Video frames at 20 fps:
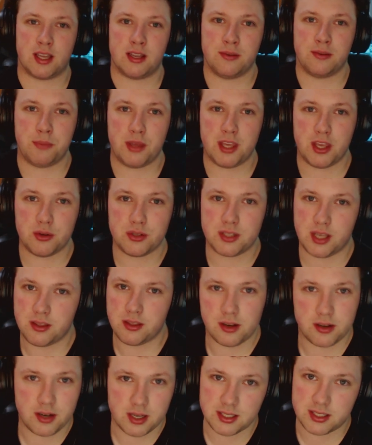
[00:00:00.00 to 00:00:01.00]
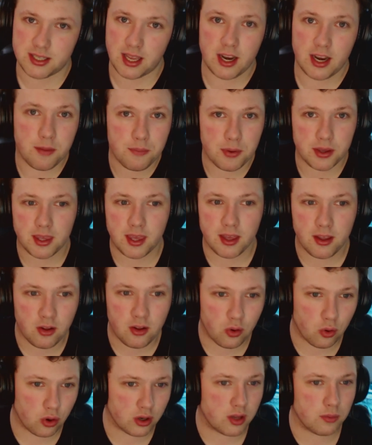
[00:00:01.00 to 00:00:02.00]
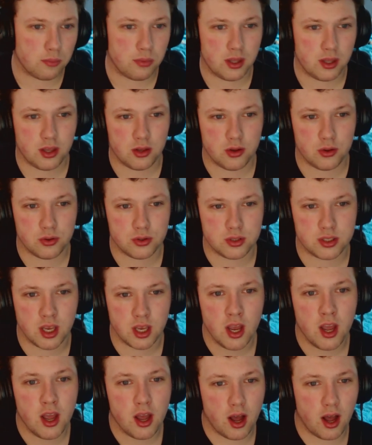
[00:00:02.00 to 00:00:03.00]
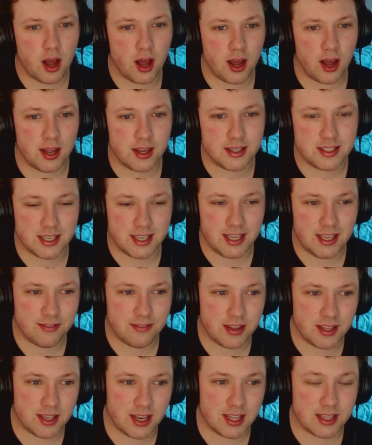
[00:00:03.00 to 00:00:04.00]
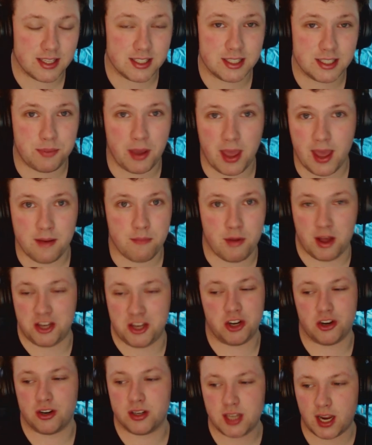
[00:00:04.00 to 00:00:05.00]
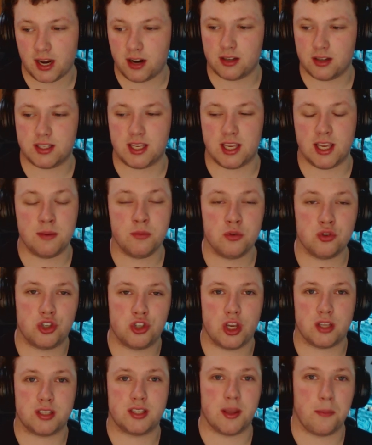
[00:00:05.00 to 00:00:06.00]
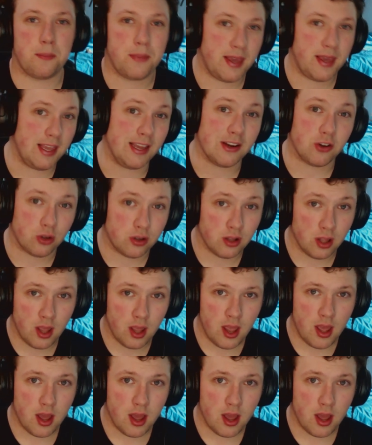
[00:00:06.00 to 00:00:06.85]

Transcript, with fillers: It can be used either to set up a kill or it can be used uh, to even spam on your entire team just to peel.